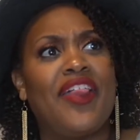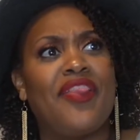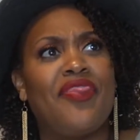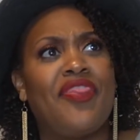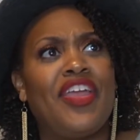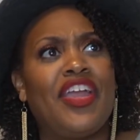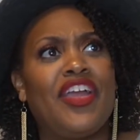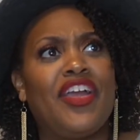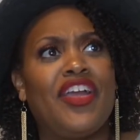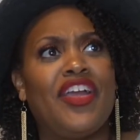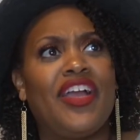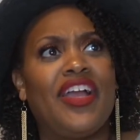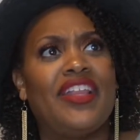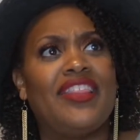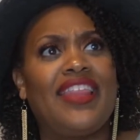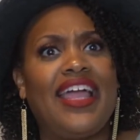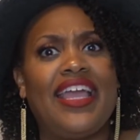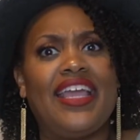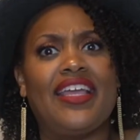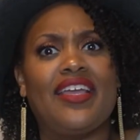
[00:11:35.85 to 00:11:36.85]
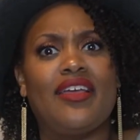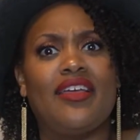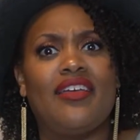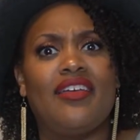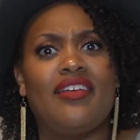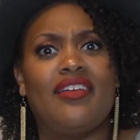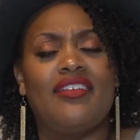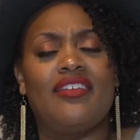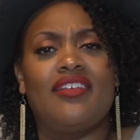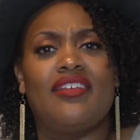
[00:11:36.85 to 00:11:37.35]
they're like
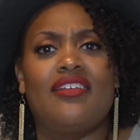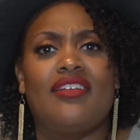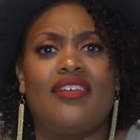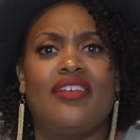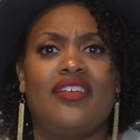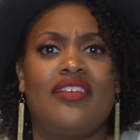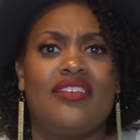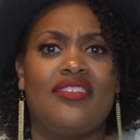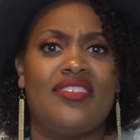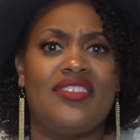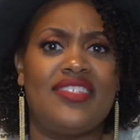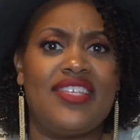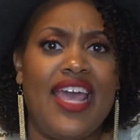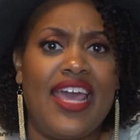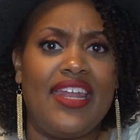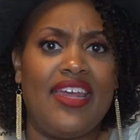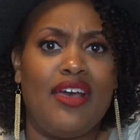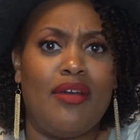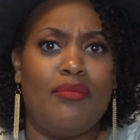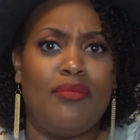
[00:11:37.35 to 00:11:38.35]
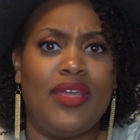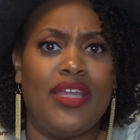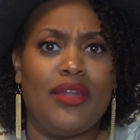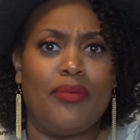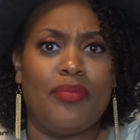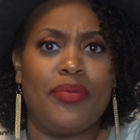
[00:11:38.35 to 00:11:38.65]
set up in a